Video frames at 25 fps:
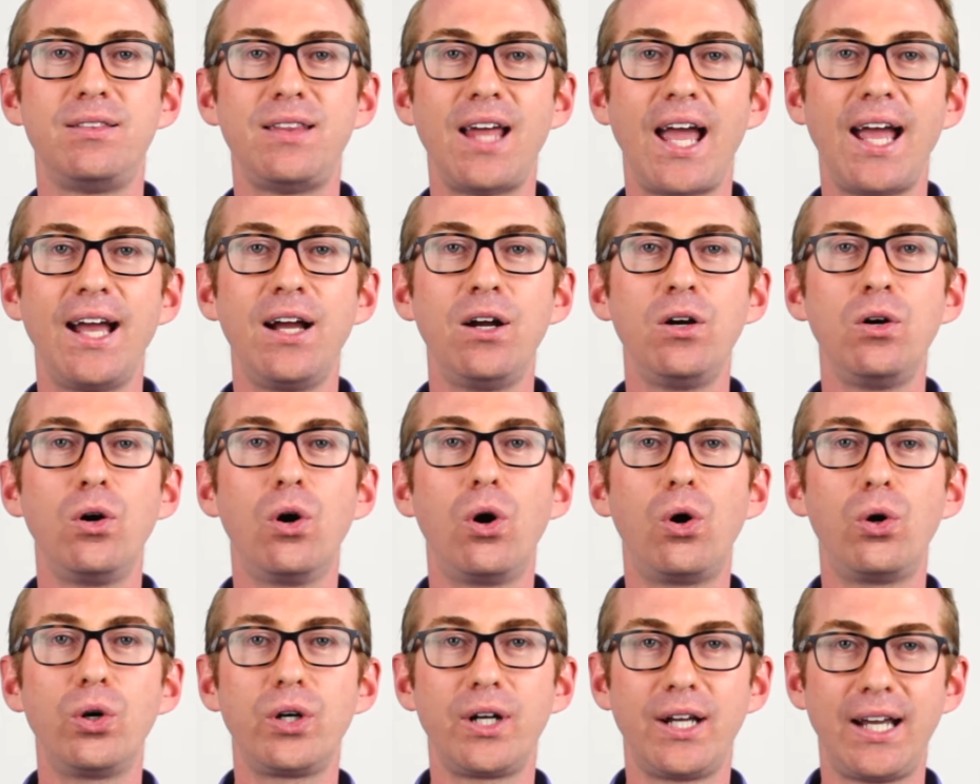
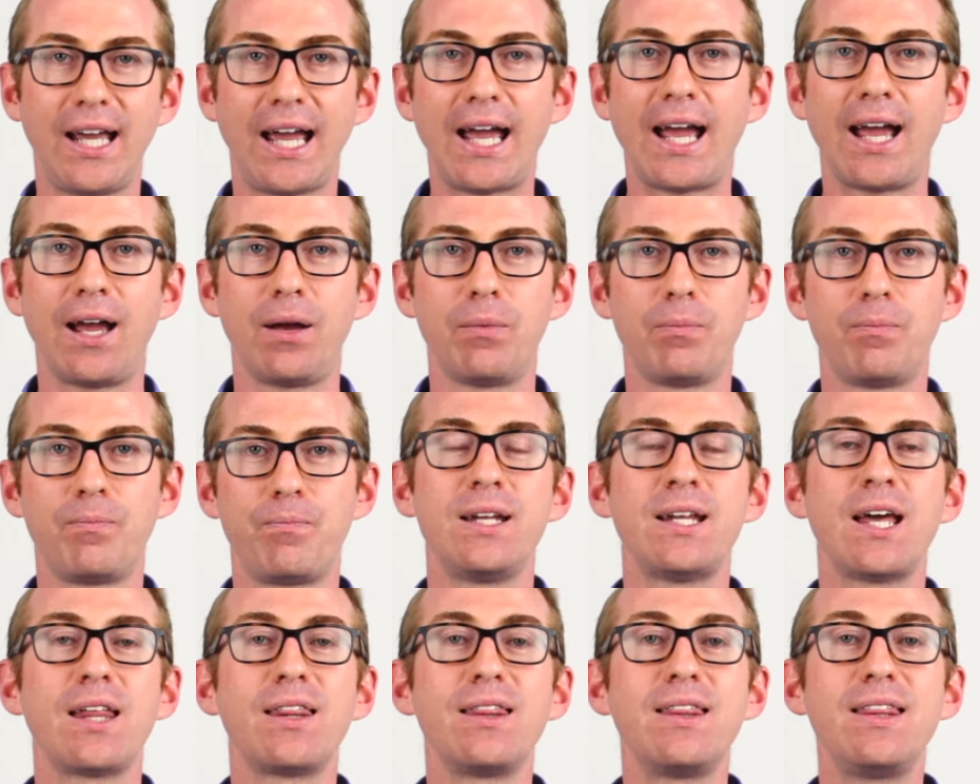Tengo que.
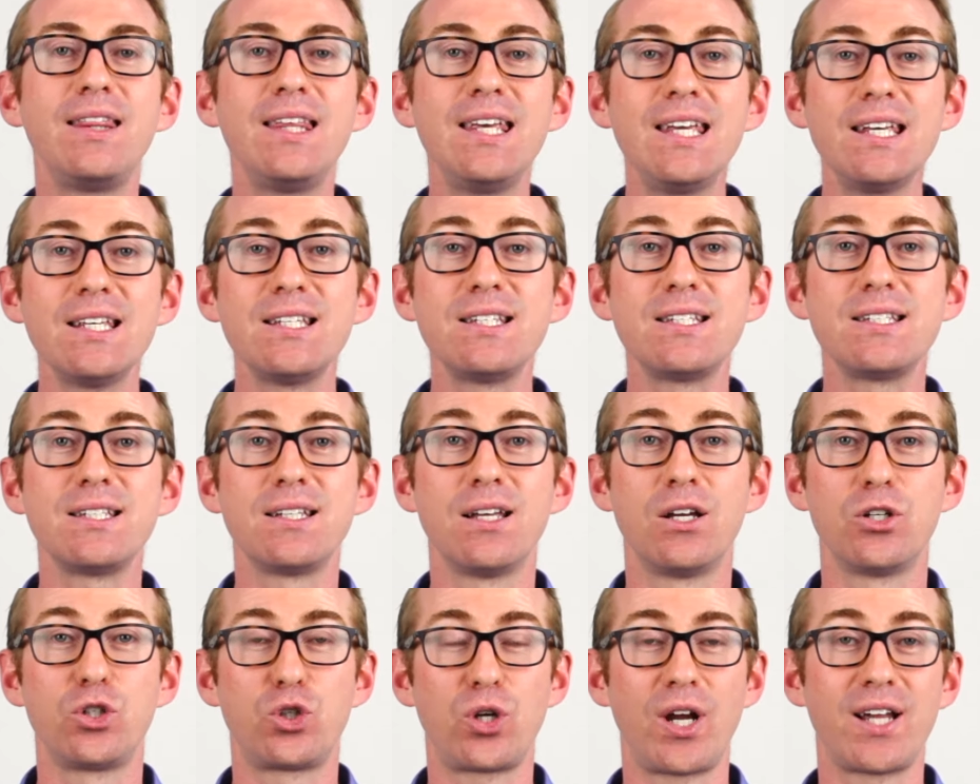Now,
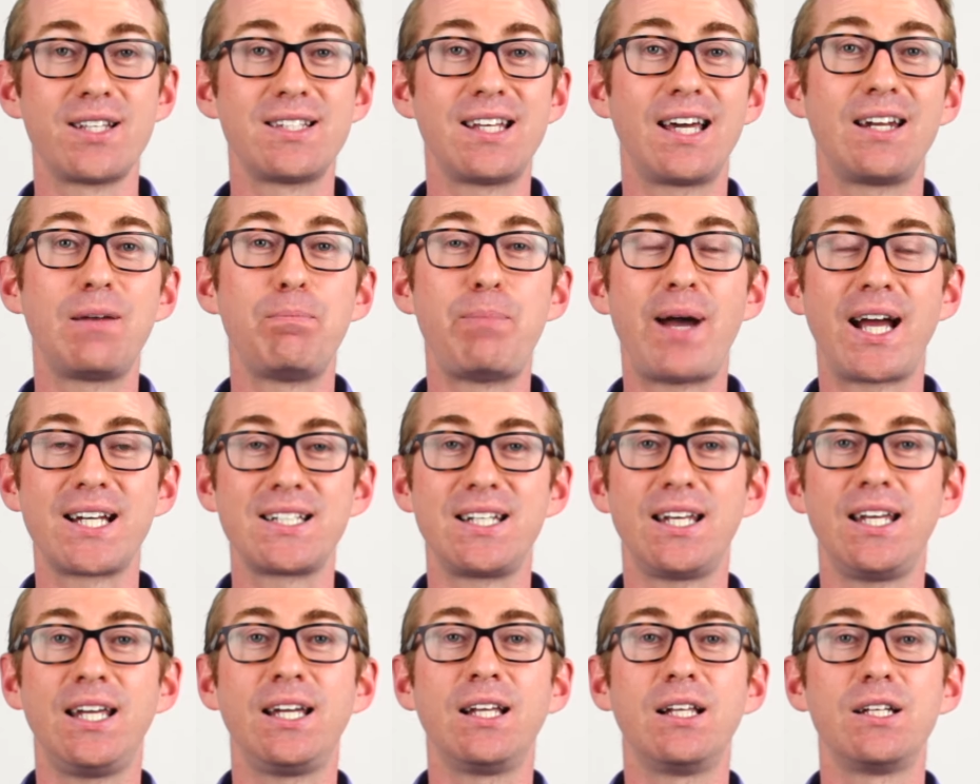this translated
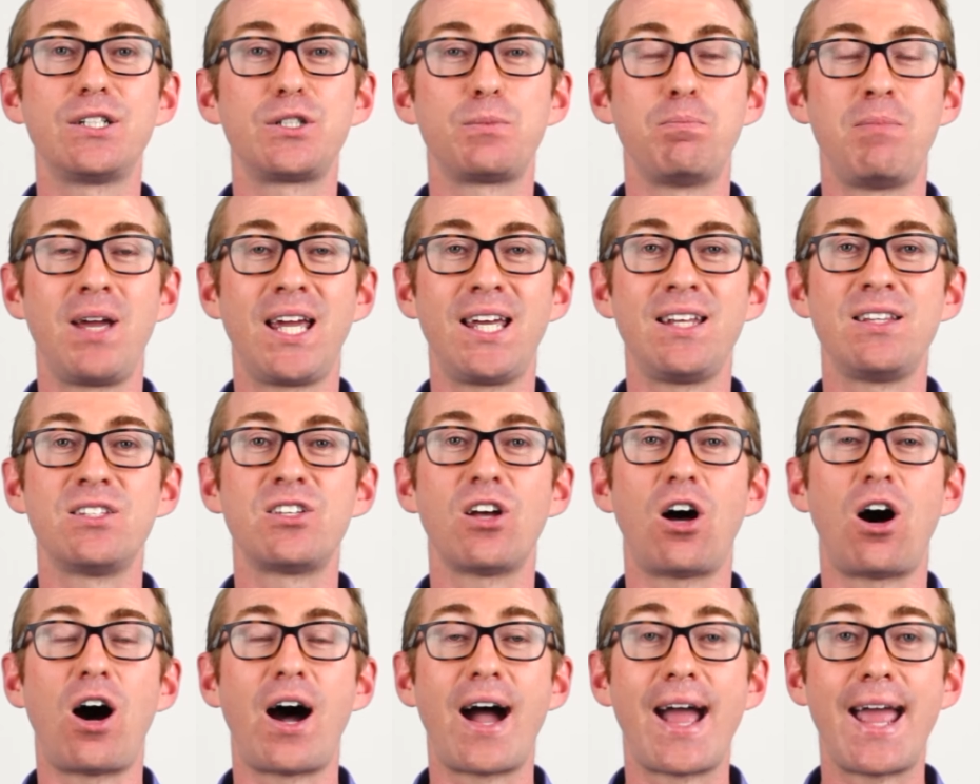back to English
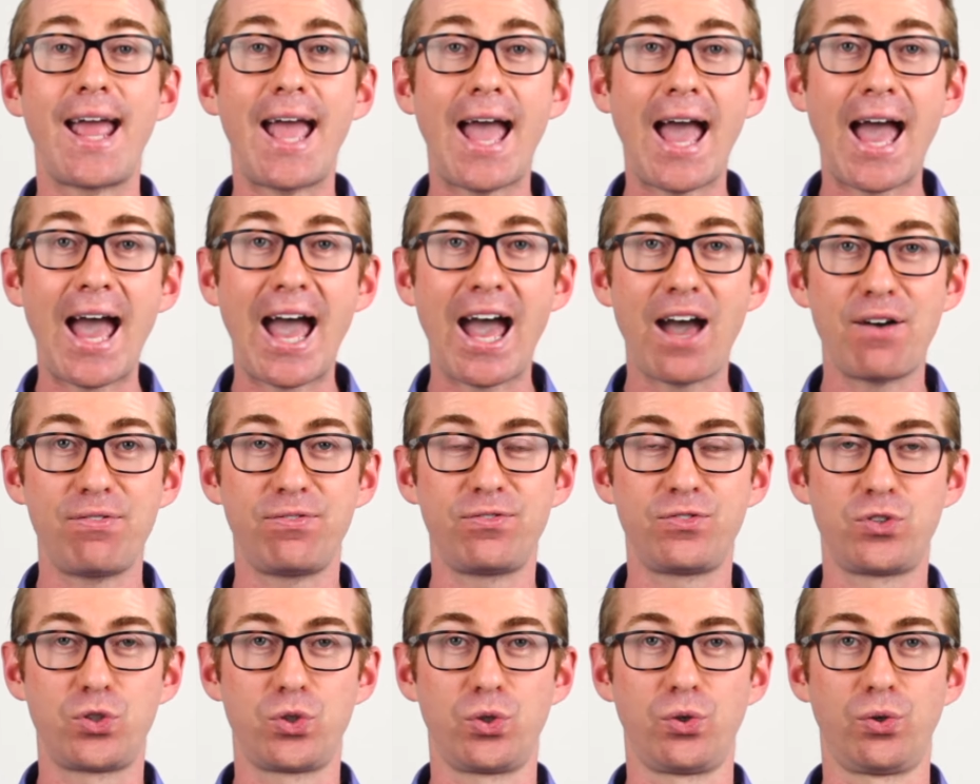means I
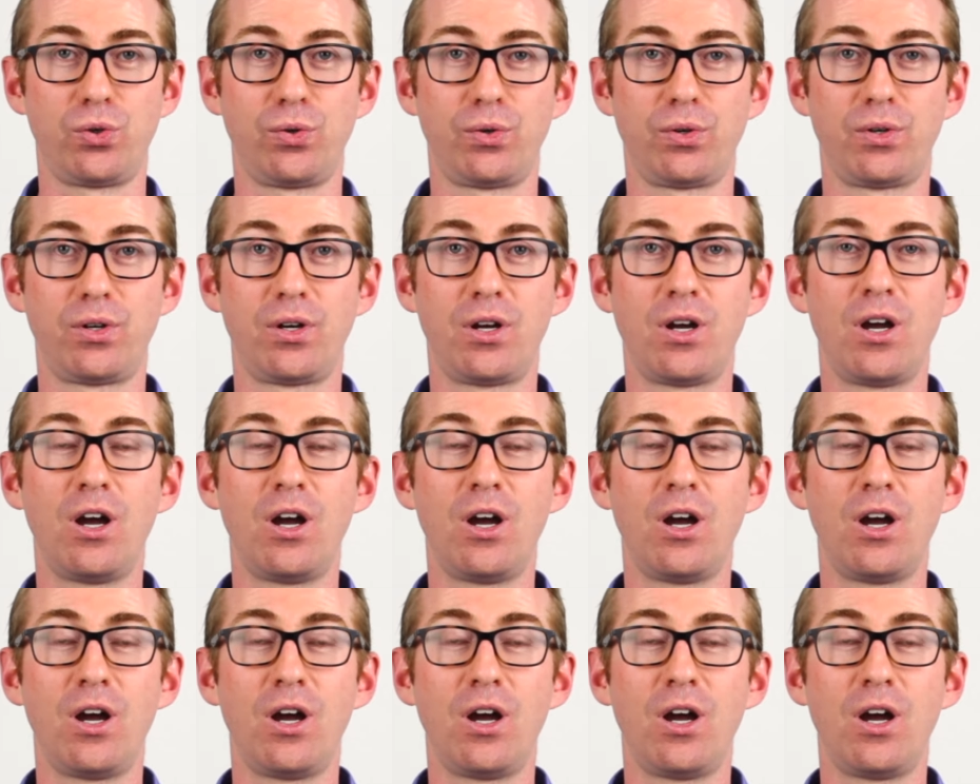have to.